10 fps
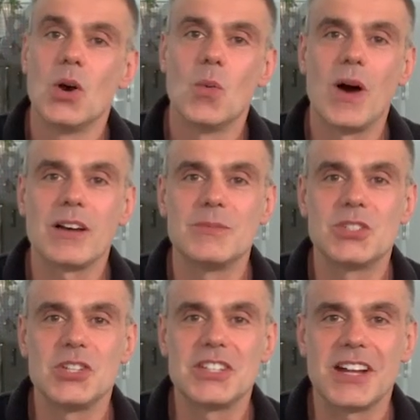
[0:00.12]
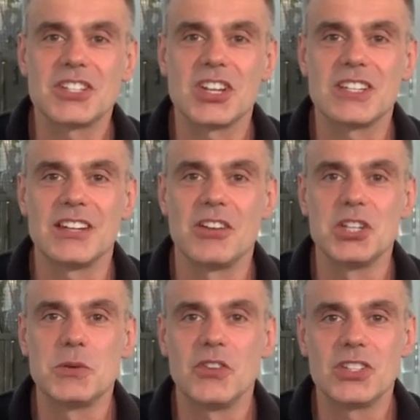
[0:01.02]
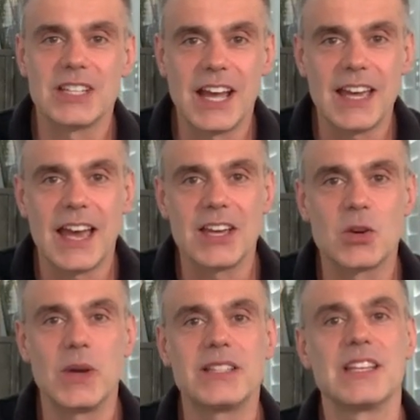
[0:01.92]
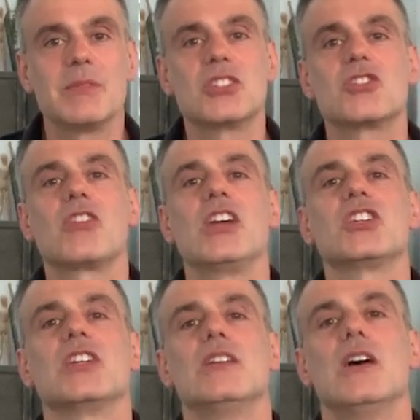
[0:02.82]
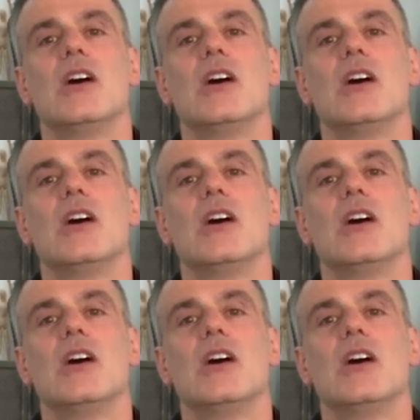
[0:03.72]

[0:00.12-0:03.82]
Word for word: Welcome to Touch Technology Review today, a quick demonstration